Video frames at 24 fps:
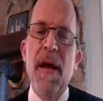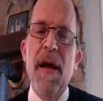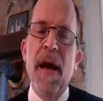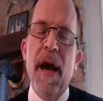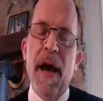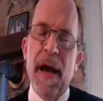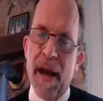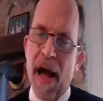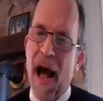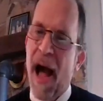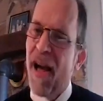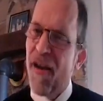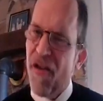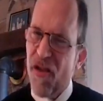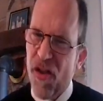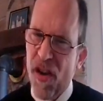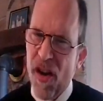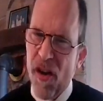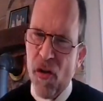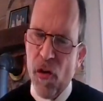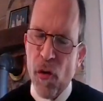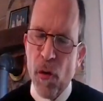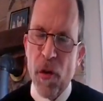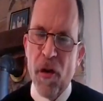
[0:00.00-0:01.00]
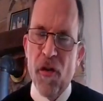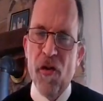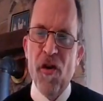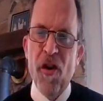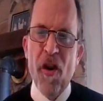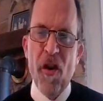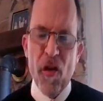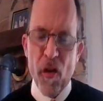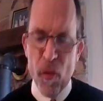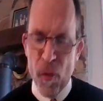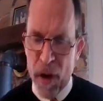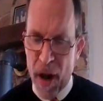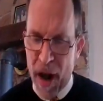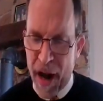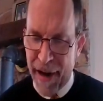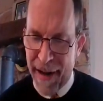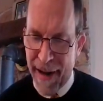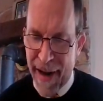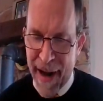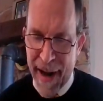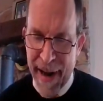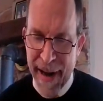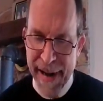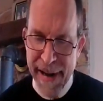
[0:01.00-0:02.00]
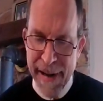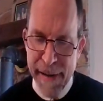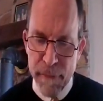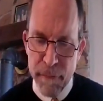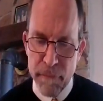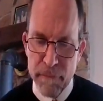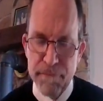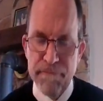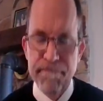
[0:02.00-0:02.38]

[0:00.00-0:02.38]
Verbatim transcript: and I cease to exist when I die,